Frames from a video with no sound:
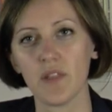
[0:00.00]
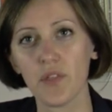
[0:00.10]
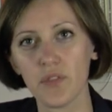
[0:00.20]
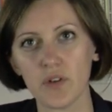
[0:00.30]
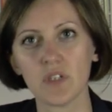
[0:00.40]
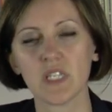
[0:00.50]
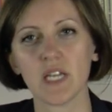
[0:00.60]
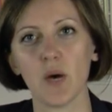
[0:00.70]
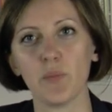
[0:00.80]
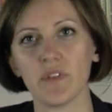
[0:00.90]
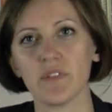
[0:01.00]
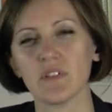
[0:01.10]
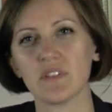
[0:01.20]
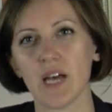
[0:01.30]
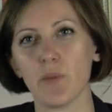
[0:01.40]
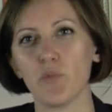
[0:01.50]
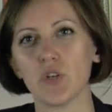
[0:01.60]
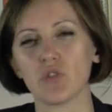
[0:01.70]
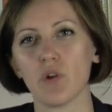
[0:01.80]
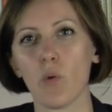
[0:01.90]
The third step is the step
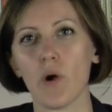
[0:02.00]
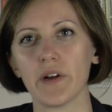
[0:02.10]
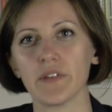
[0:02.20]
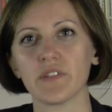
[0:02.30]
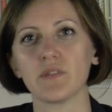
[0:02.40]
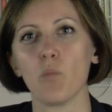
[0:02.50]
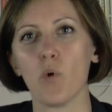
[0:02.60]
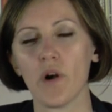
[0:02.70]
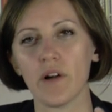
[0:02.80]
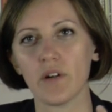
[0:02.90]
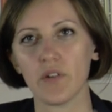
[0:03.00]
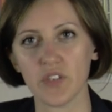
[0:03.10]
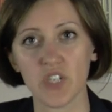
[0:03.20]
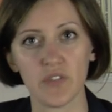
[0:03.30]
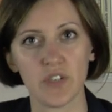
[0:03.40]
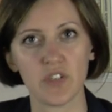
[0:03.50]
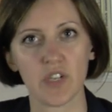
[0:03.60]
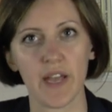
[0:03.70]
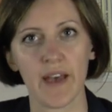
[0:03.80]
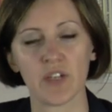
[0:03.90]
which requires more
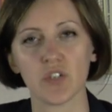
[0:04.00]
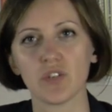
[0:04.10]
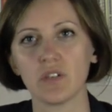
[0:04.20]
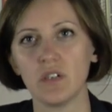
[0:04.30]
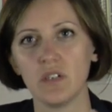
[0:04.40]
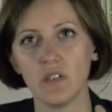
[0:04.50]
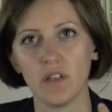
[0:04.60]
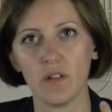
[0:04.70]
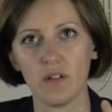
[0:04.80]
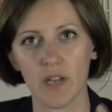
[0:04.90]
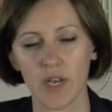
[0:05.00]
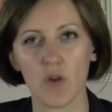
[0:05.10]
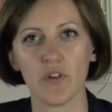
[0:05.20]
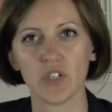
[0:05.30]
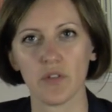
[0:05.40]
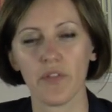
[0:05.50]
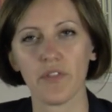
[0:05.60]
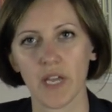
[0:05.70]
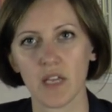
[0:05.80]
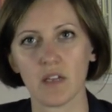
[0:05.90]
creativity and innovative
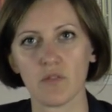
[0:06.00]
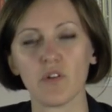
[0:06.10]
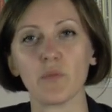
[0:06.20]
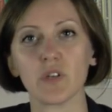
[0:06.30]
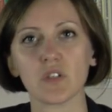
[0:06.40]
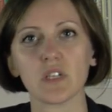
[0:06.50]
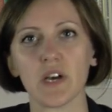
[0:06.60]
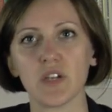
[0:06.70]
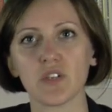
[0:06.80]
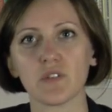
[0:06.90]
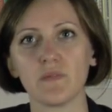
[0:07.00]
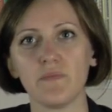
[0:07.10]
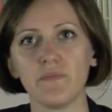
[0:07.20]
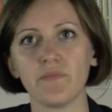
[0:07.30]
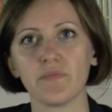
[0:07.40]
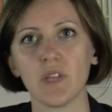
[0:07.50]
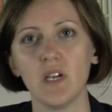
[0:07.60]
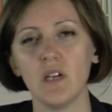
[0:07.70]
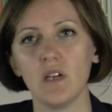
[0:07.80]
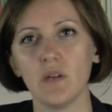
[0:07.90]
thinking from your side.
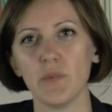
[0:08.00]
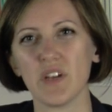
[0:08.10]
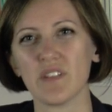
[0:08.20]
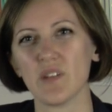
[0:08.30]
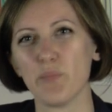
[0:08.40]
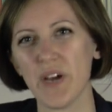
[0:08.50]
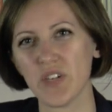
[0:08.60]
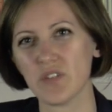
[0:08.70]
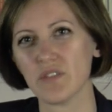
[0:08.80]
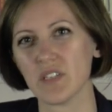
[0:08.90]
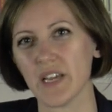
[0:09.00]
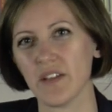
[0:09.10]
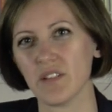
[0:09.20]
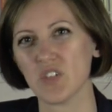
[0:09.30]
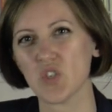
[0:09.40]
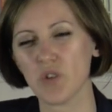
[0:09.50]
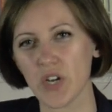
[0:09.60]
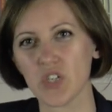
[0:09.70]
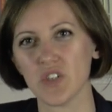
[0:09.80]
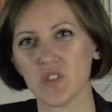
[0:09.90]
Because the patterns and the
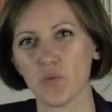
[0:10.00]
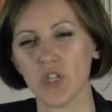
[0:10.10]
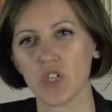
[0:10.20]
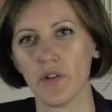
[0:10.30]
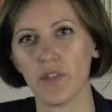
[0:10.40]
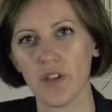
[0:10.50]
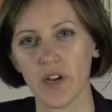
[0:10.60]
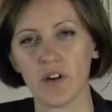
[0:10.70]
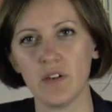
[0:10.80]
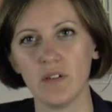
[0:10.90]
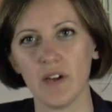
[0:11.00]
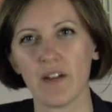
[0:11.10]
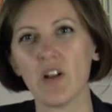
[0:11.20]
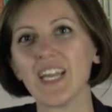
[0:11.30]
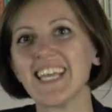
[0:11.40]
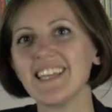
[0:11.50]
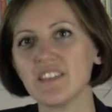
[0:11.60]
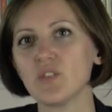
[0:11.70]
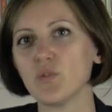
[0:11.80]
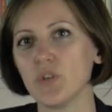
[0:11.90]
structures which are there are not
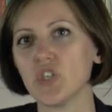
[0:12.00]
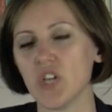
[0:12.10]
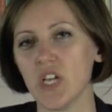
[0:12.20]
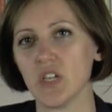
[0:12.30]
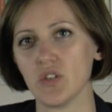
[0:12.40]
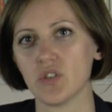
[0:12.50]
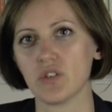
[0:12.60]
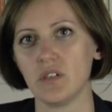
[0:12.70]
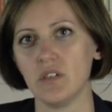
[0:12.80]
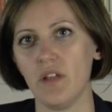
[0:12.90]
easy to be changed.